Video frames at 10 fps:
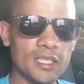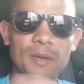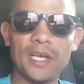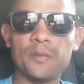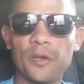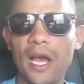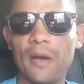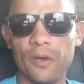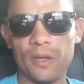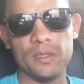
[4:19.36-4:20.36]
miles per
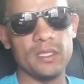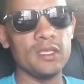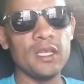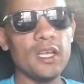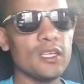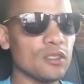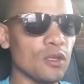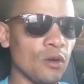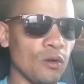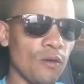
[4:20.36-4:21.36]
hour, I mean.
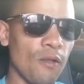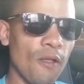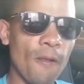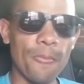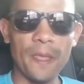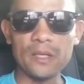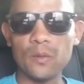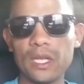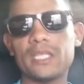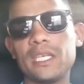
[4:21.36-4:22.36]
So
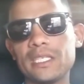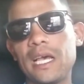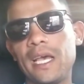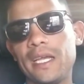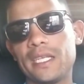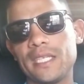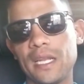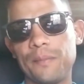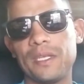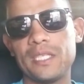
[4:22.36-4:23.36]
that's one of the things I hate. It's
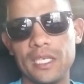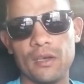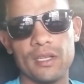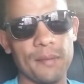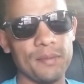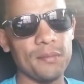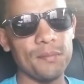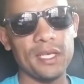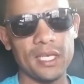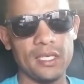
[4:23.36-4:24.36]
not a big deal, not being
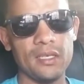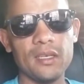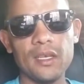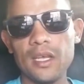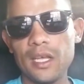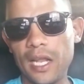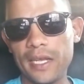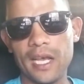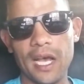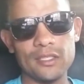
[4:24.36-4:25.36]
picky.
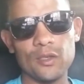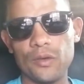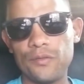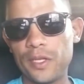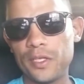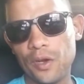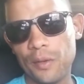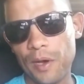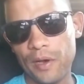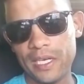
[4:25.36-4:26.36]
Like, I saw a video
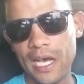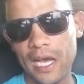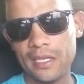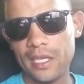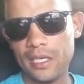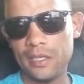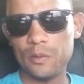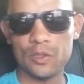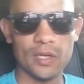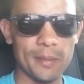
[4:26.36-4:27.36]
about a guy that he
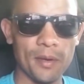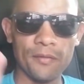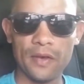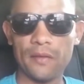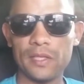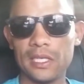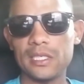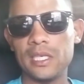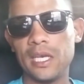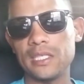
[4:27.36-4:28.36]
was talking about five
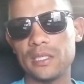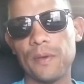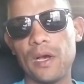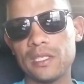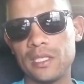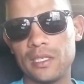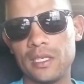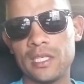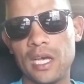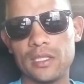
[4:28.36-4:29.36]
things he hates about
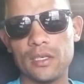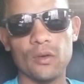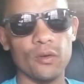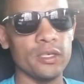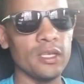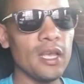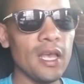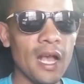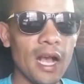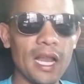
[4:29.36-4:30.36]
his Honda Accord,
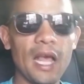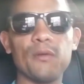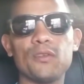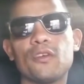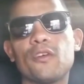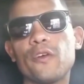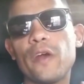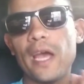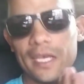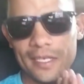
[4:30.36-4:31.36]
and I was
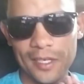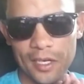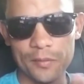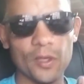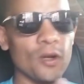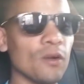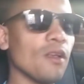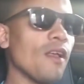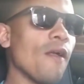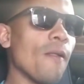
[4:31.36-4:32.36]
cracking up, yo.